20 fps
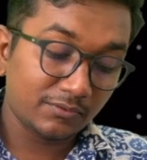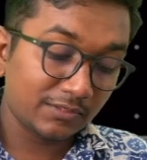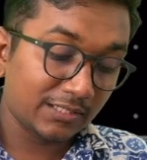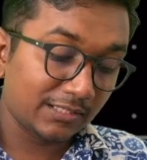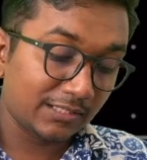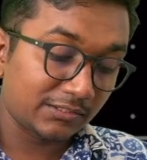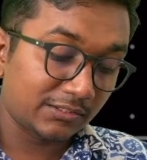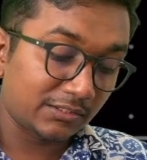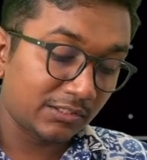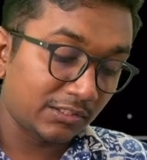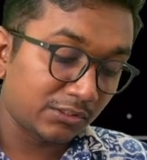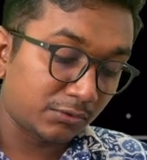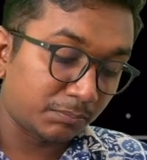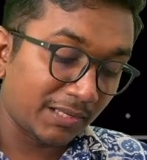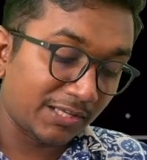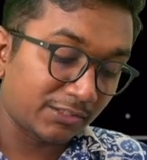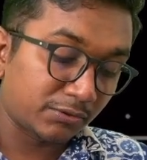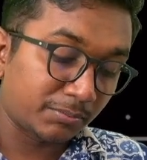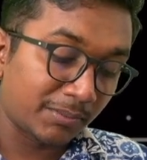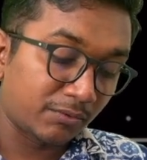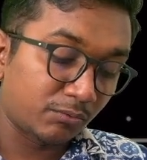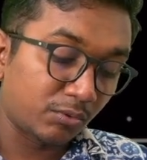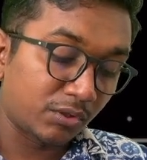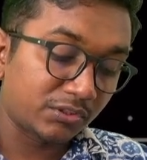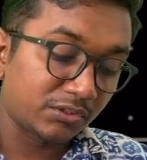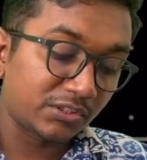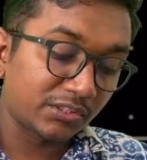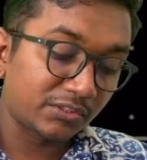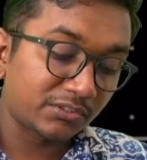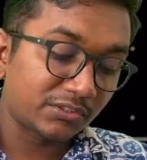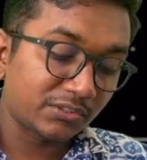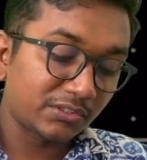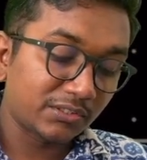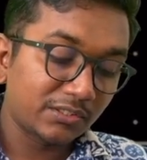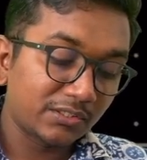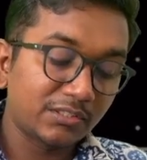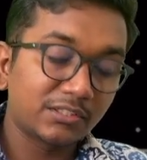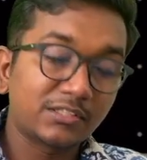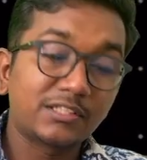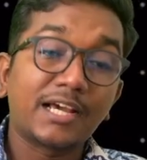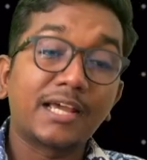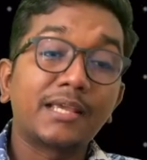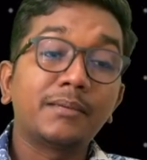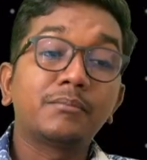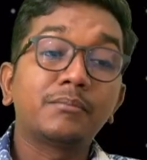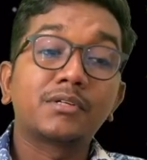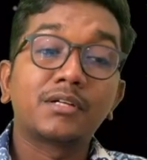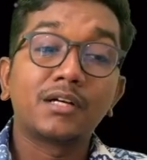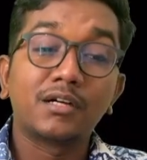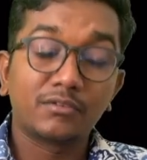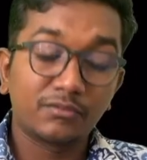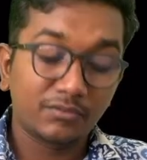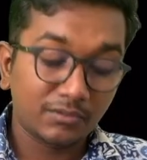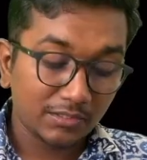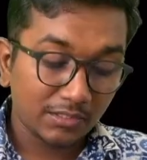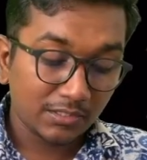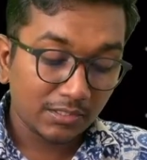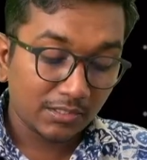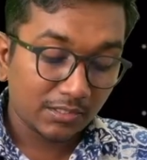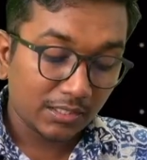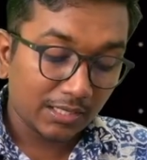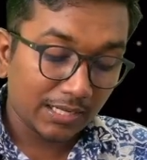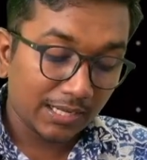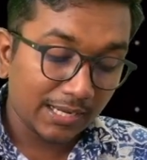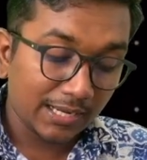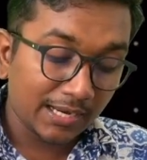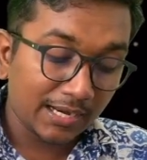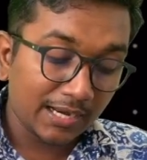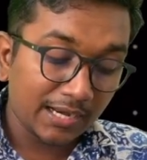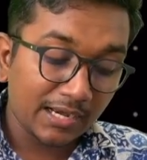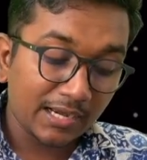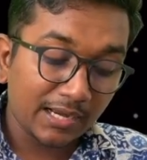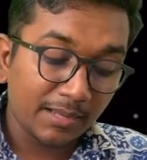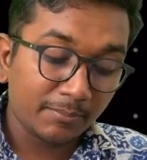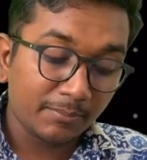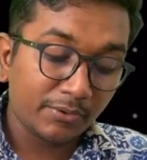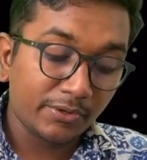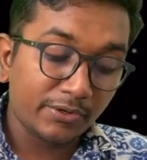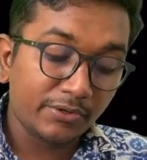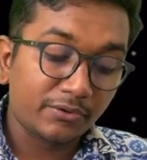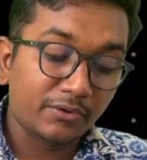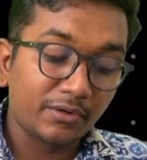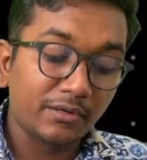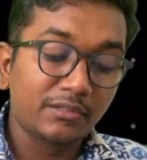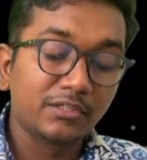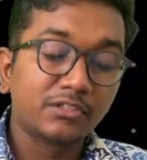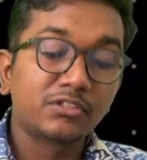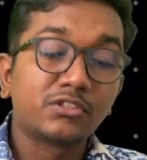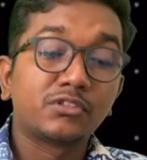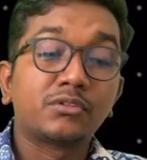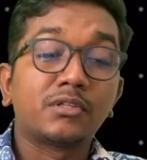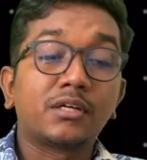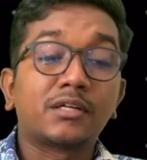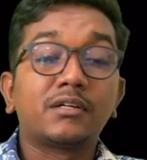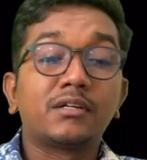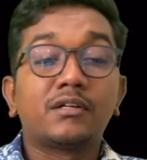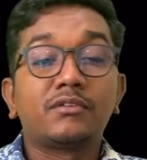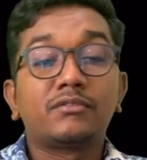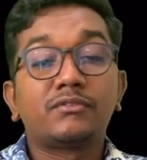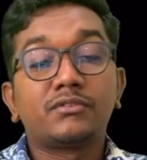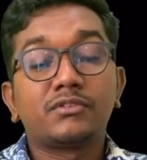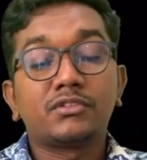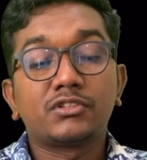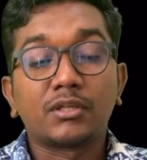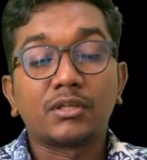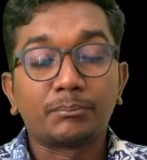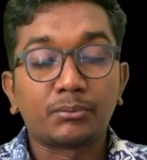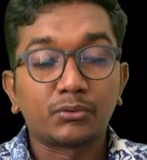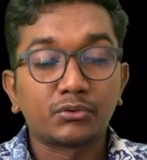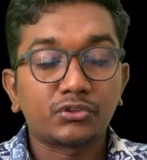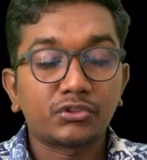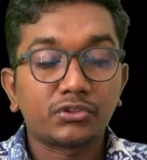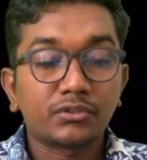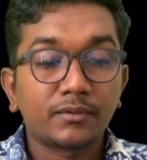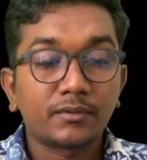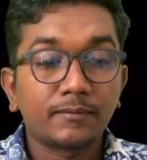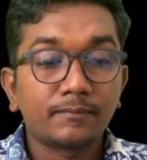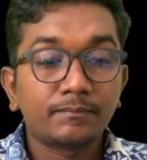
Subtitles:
that is displacement versus time curve. And this is the curve, suppose.